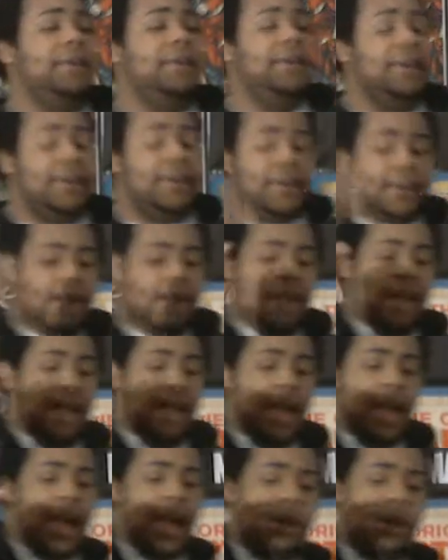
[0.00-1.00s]
Look,
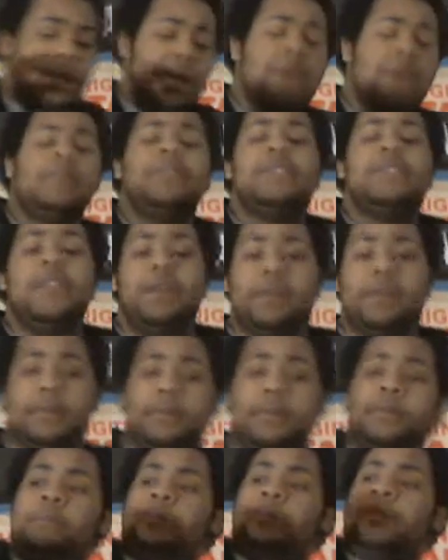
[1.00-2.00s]
when I was little,